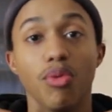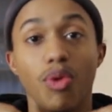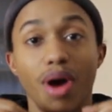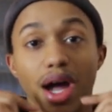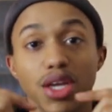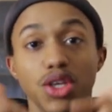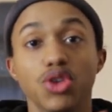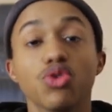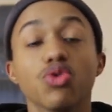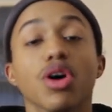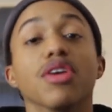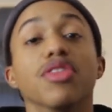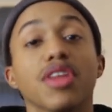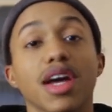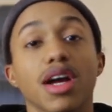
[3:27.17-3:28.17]
why you
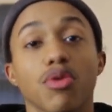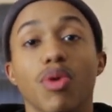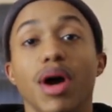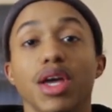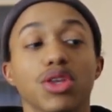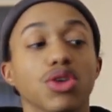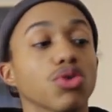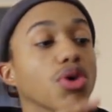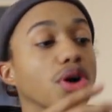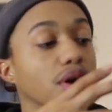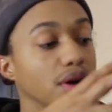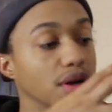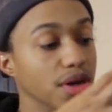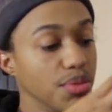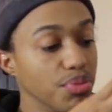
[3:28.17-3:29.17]
are there, why you
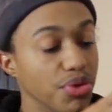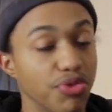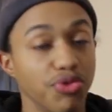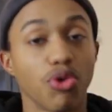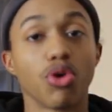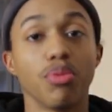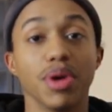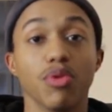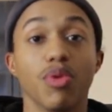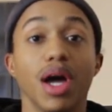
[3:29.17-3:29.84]
are performing,